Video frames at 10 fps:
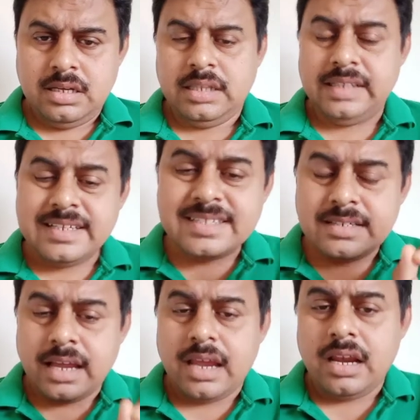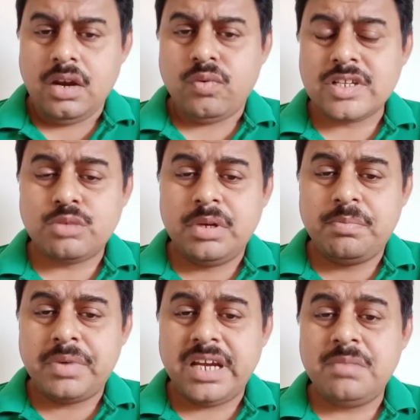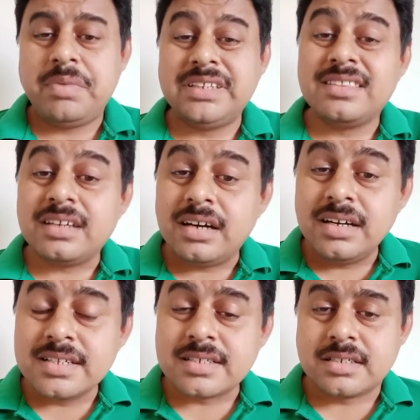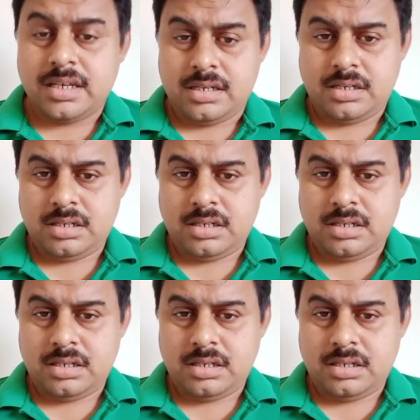This taille was to be paid by the third estate.